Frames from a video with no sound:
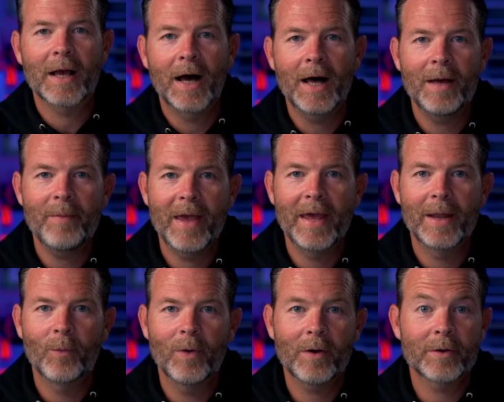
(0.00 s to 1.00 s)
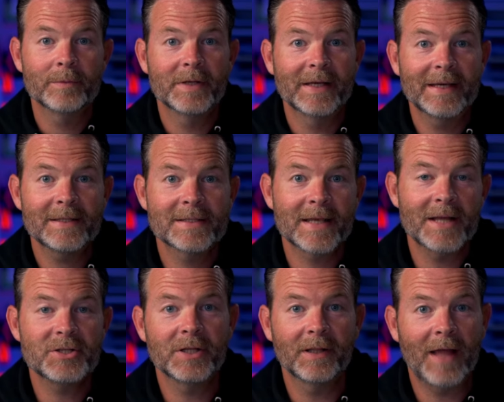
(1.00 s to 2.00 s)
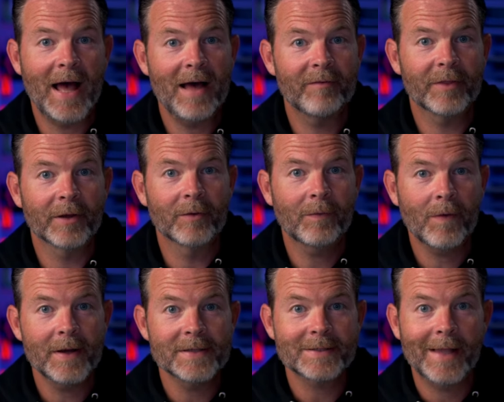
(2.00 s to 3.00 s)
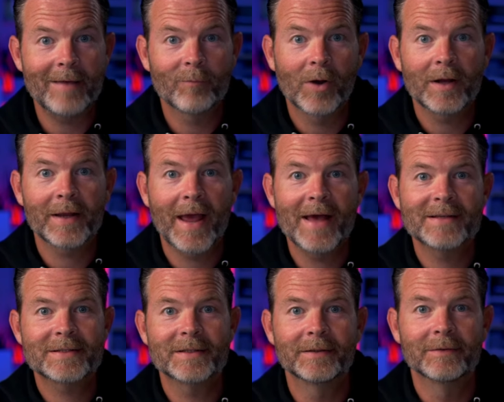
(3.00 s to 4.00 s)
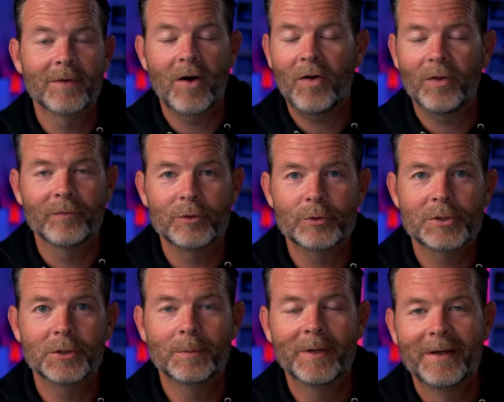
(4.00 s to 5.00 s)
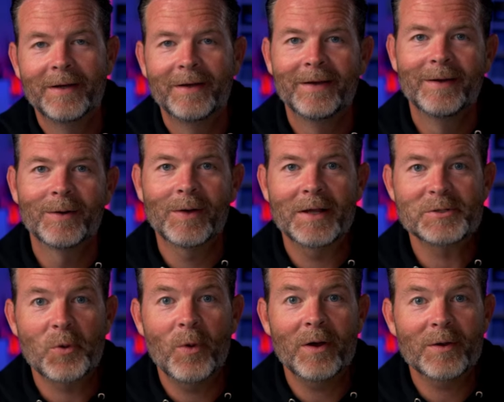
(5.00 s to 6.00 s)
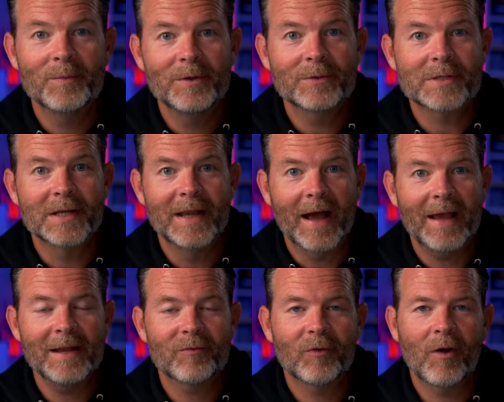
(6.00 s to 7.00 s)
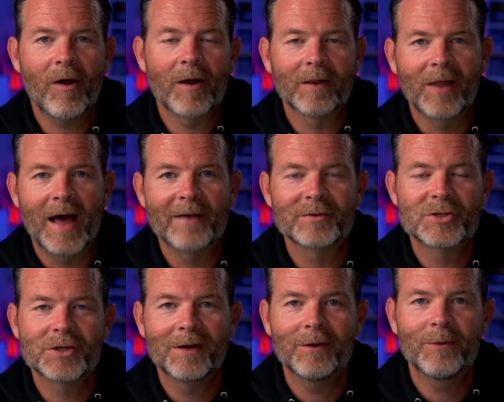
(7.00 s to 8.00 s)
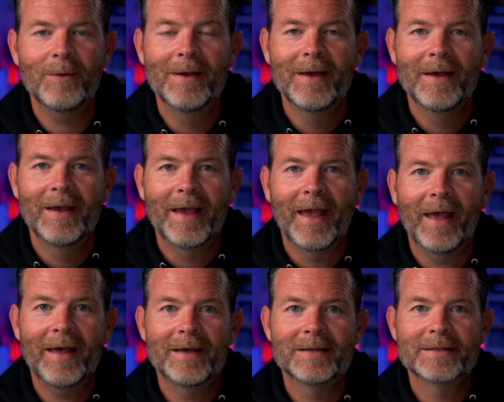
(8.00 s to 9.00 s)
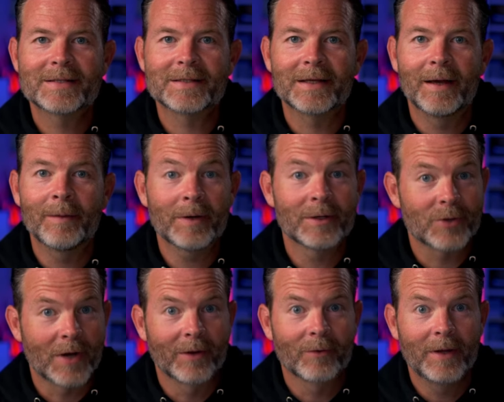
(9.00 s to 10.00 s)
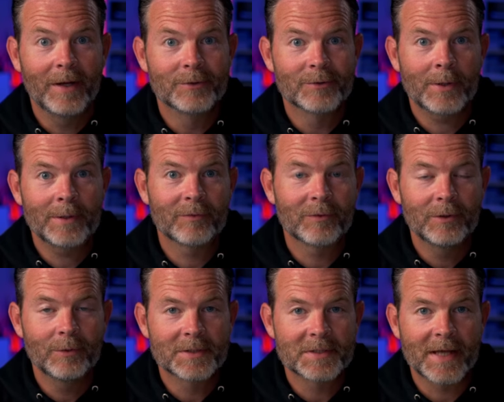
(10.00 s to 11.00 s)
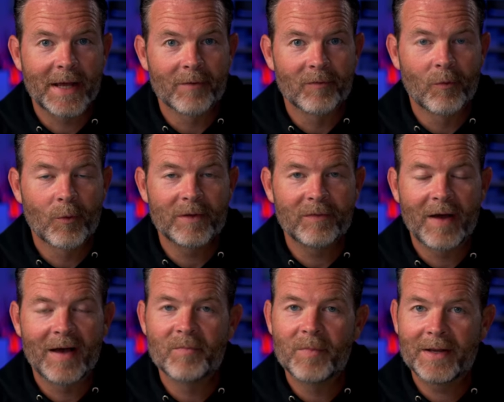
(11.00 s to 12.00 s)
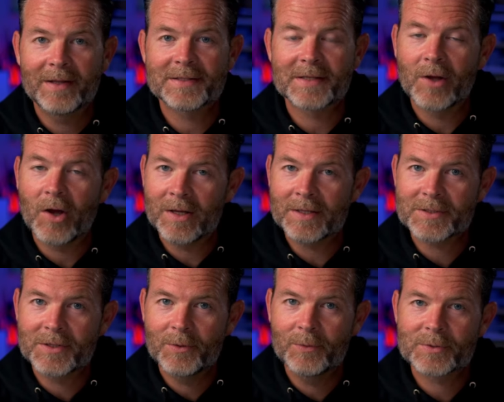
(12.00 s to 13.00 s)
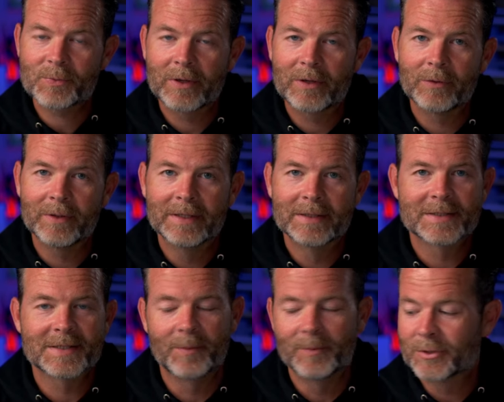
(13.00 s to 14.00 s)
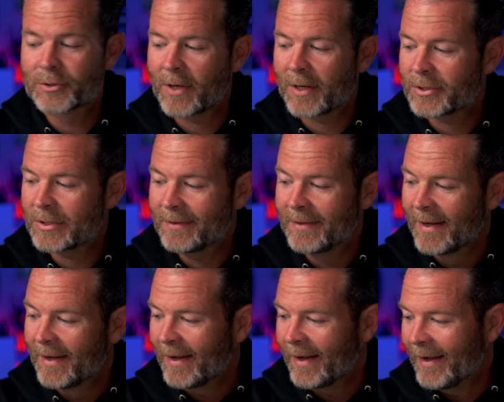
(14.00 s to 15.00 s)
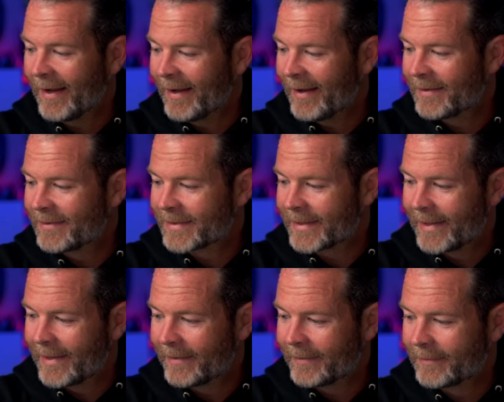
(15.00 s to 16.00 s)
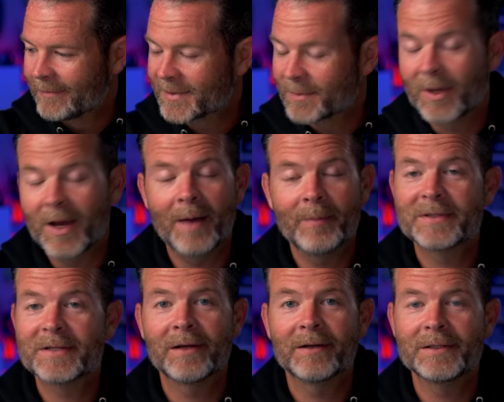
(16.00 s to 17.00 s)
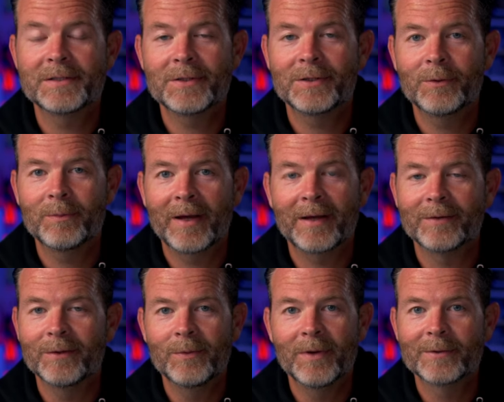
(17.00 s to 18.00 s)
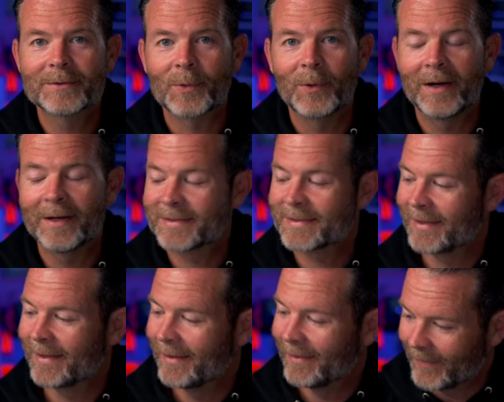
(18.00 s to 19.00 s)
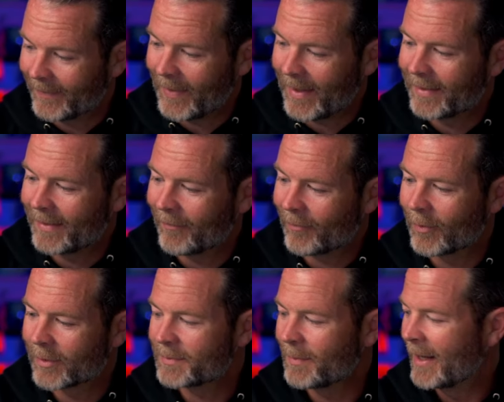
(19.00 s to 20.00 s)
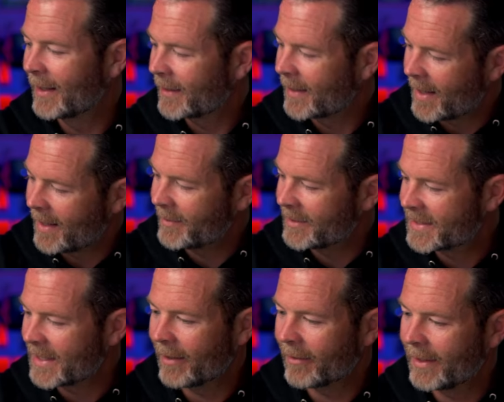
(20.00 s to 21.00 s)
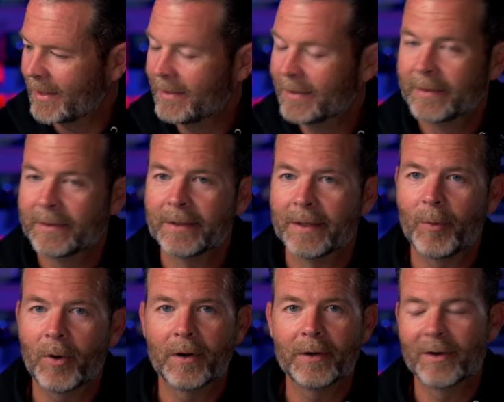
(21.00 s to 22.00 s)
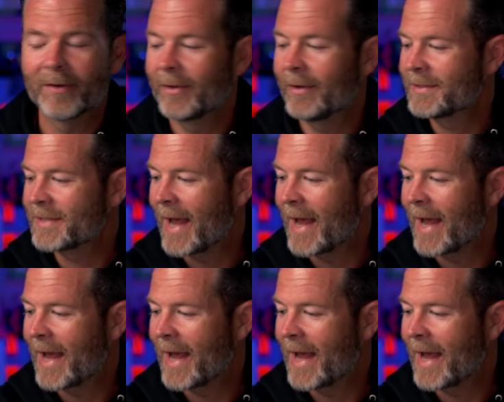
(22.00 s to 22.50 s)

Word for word: com, and welcome to Getting Sketchy Live, the greatest live broadcast in all of YouTube. I'd like to welcome you tonight for our live show, as I'm going to try to create a drawing for you inside of forty-five minutes and also sprinkle in some instruction and uh, some commentary too about who knows what. Uh, and of course, my commentary partner over there is